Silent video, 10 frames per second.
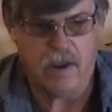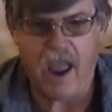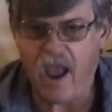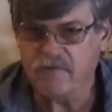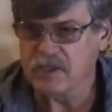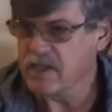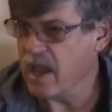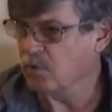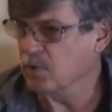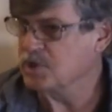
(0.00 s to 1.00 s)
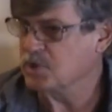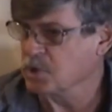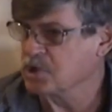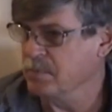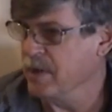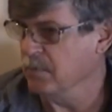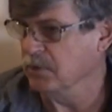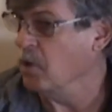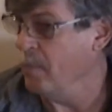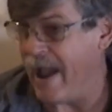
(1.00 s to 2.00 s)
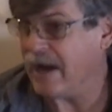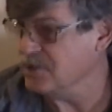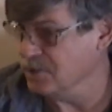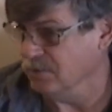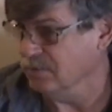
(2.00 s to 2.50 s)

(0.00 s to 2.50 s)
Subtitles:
having that resource to be able to go back to,